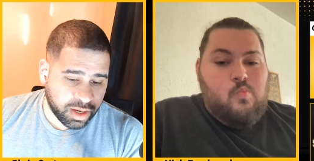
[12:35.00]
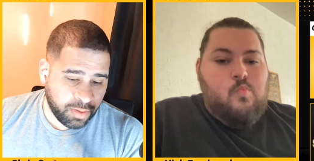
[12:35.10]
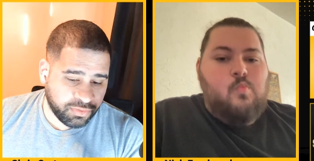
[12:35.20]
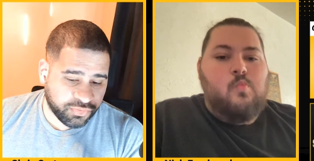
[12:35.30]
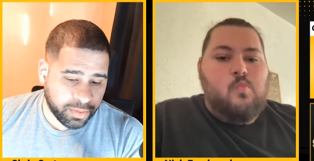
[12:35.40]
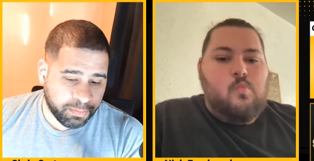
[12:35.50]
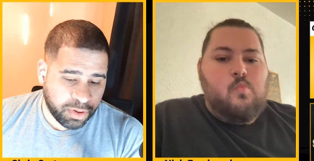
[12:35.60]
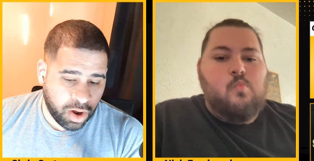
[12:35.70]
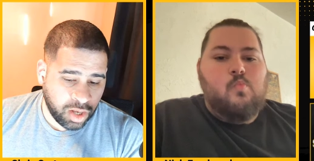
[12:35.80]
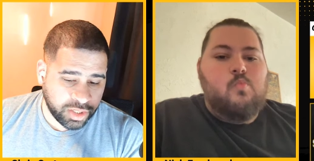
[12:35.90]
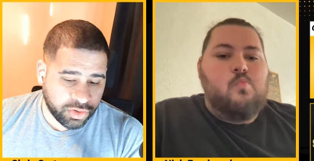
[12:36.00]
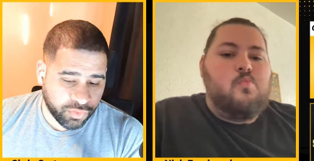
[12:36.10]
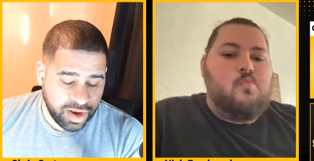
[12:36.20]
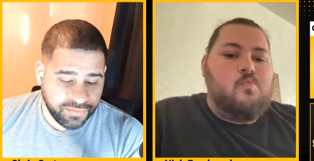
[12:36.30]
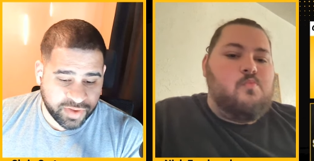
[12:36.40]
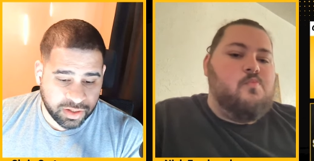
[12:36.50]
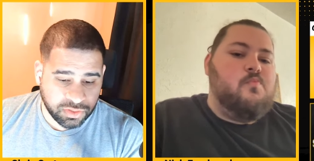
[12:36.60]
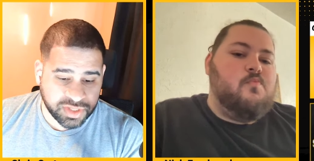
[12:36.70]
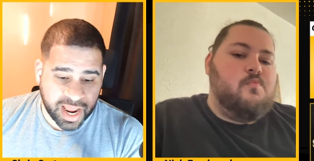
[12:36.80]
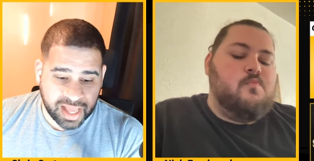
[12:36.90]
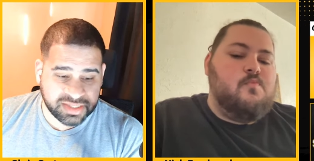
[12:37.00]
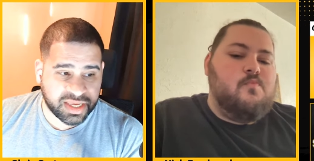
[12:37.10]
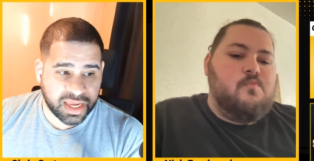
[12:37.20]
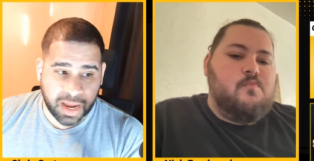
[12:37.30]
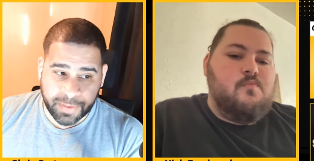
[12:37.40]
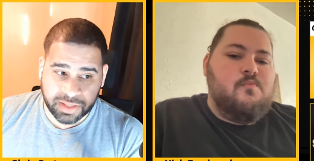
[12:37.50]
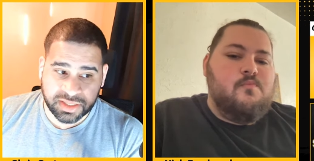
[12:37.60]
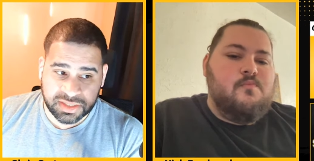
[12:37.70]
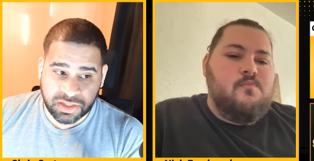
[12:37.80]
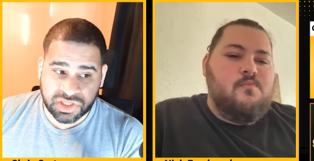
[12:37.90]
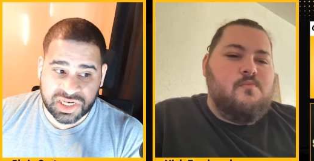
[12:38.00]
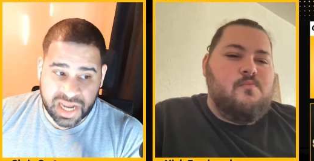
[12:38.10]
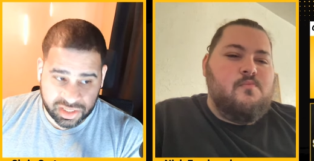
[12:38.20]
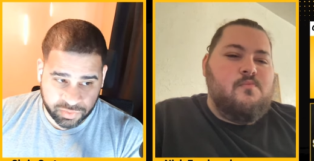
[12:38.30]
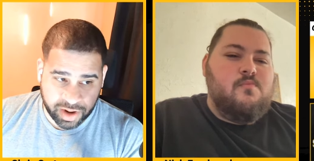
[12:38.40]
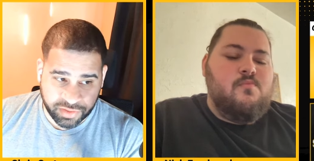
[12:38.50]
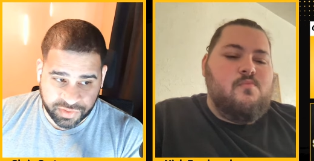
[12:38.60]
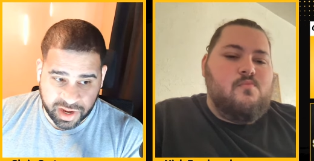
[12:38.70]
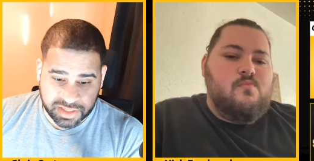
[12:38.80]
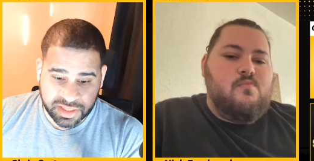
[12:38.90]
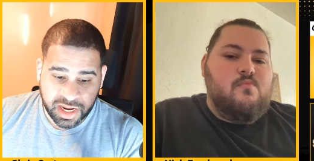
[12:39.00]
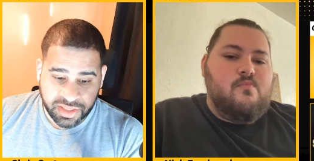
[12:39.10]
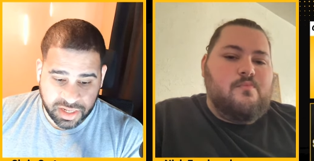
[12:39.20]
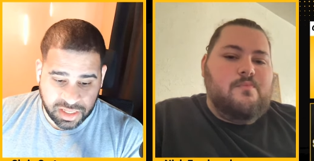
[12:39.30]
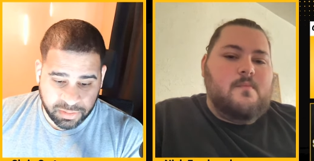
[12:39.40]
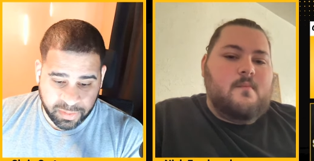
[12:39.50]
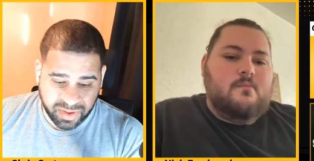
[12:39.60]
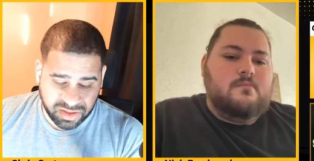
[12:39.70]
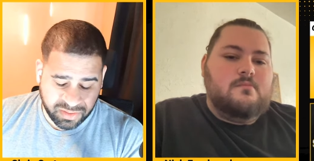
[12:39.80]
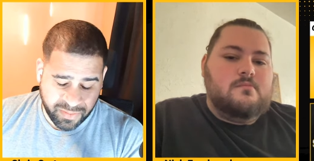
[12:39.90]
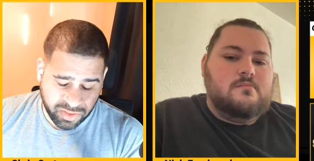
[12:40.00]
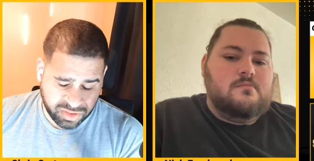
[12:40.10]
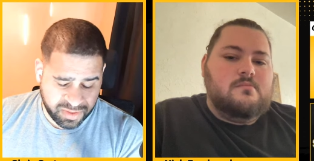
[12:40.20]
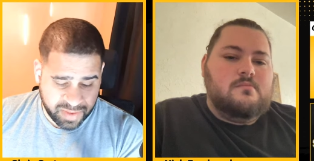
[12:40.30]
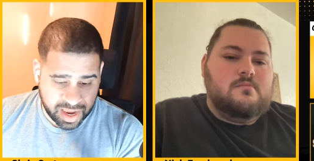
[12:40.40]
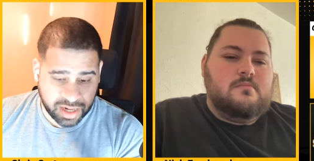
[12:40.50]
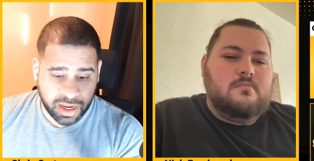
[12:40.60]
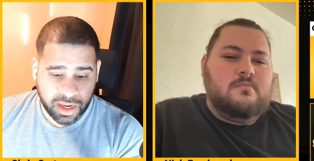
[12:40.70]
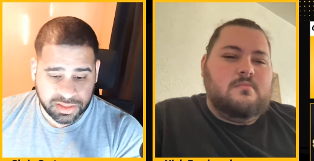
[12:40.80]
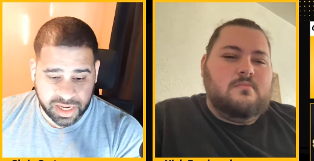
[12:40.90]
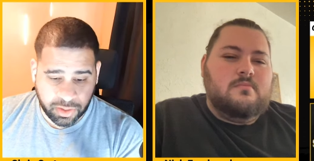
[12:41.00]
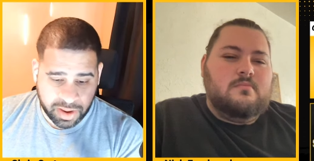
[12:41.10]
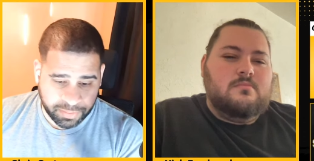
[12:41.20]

Speaker 1: comes from Paul in Greenville, who's asking about the Steelers' next round of cuts that need to be, to be, to be made. Take it away,